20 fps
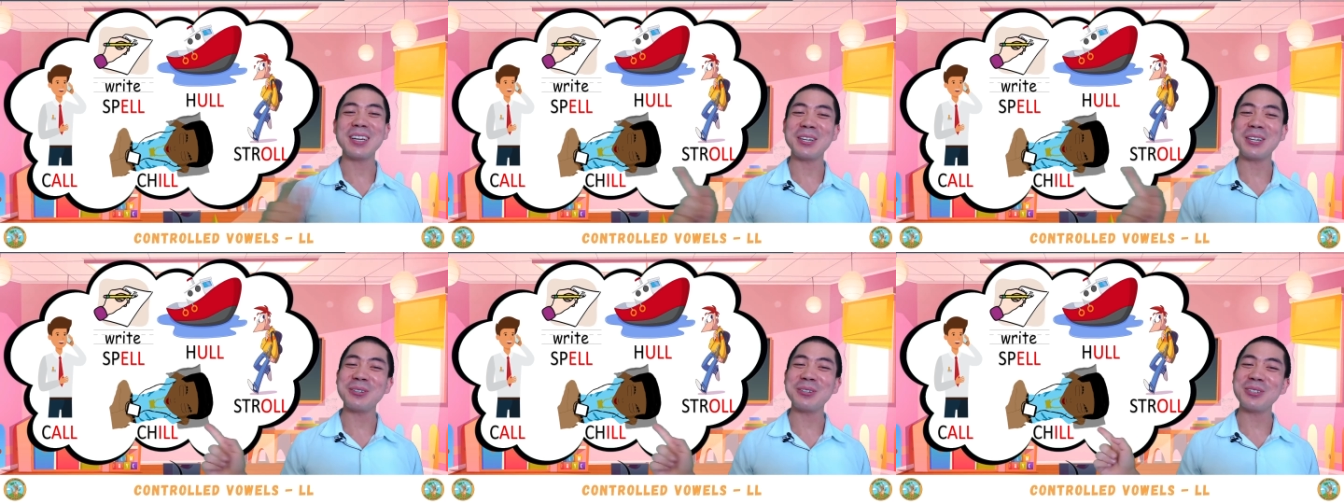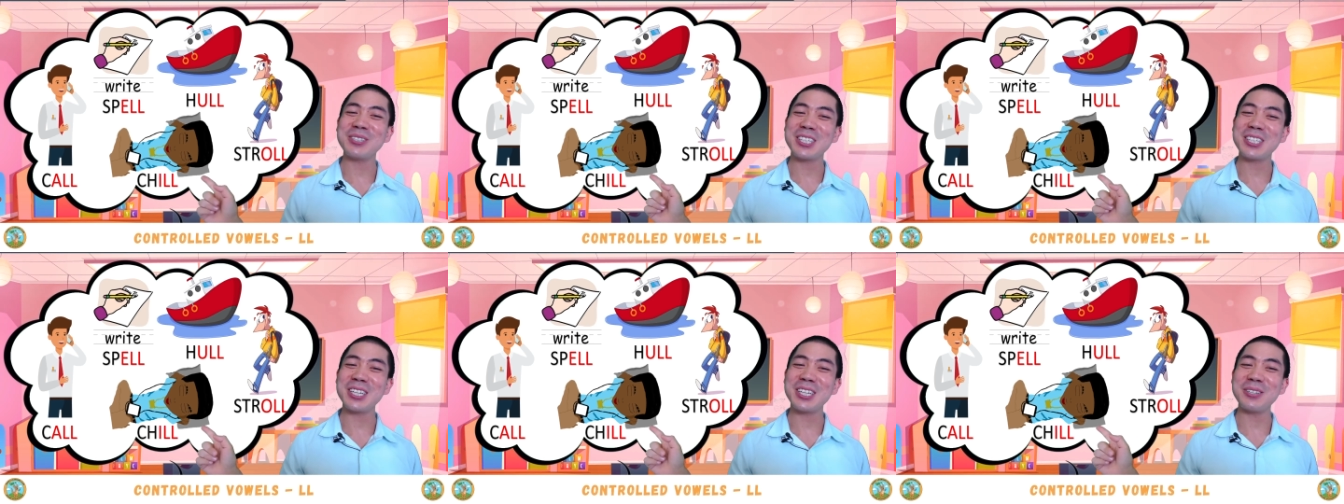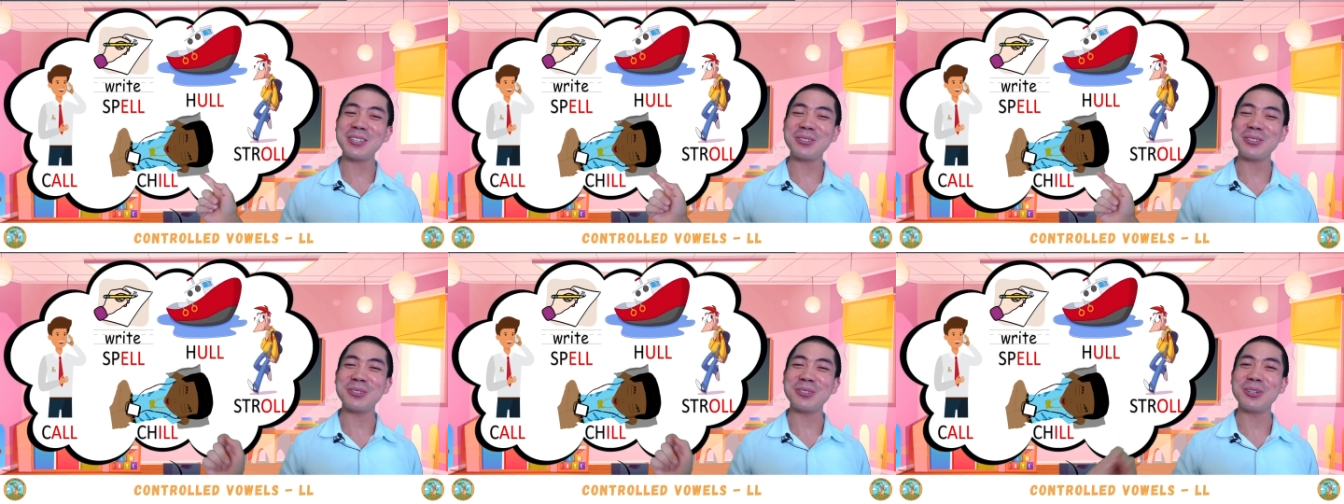ill,
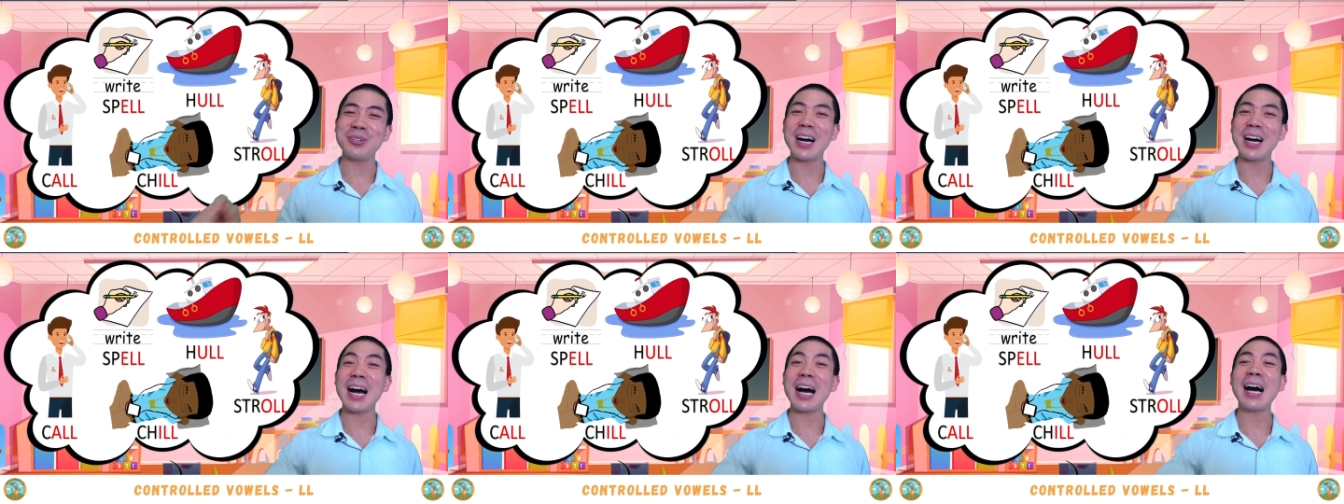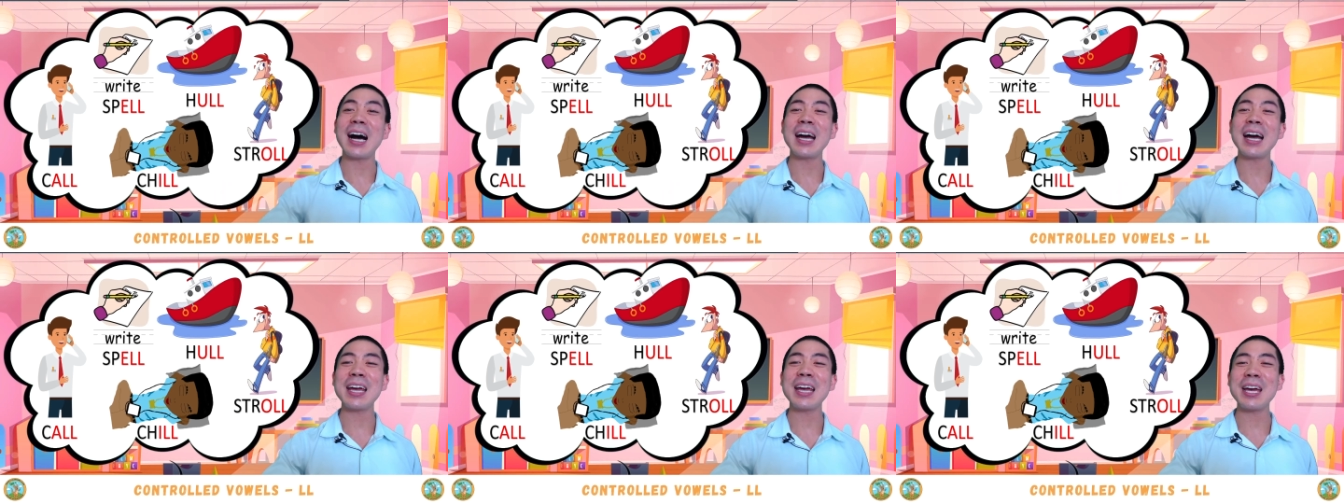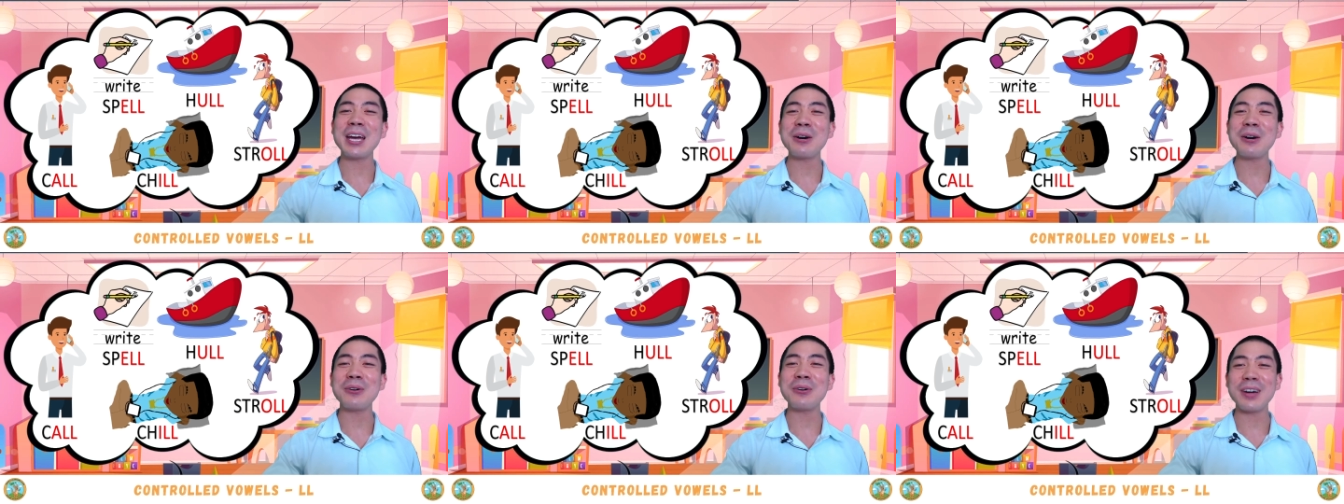chill. I
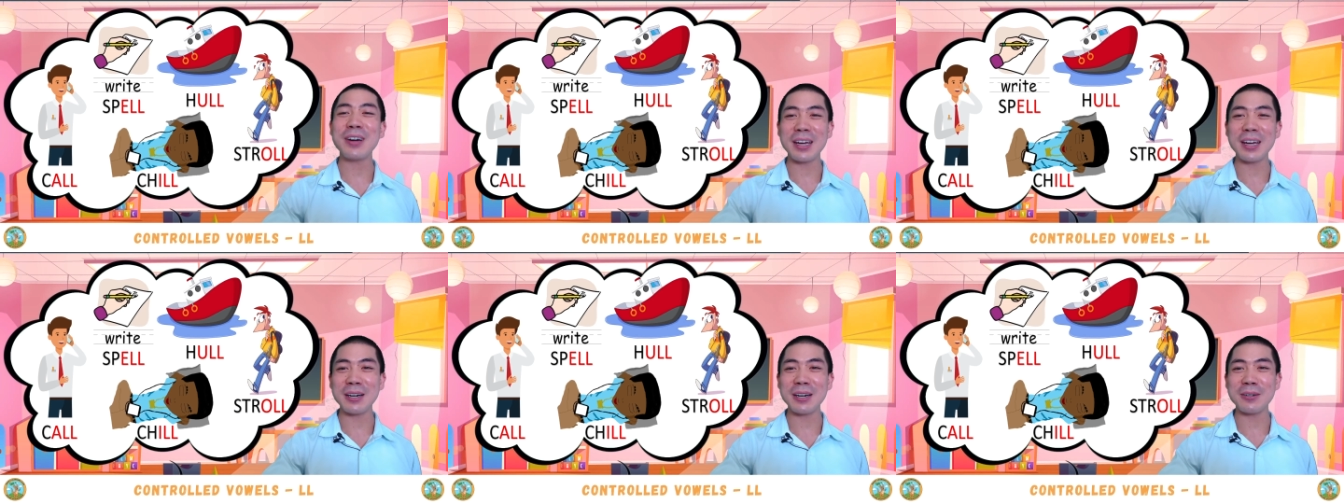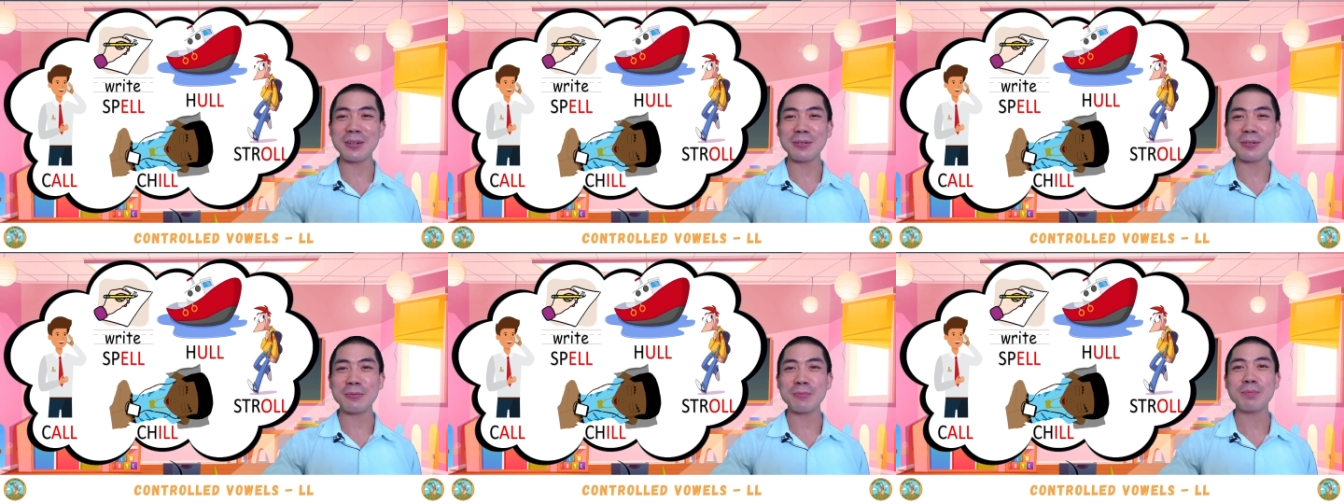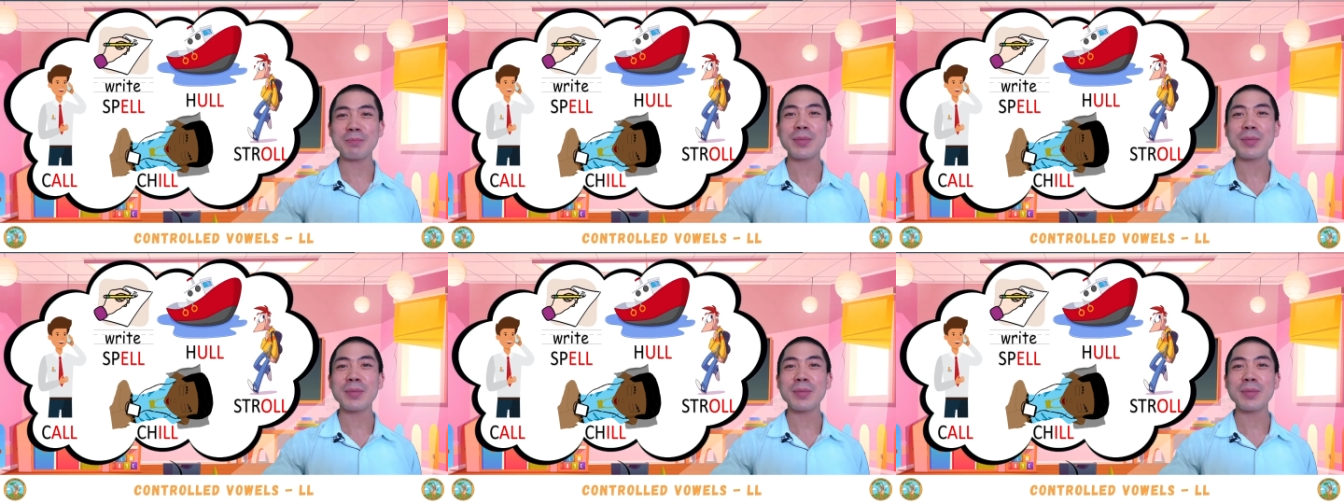L L.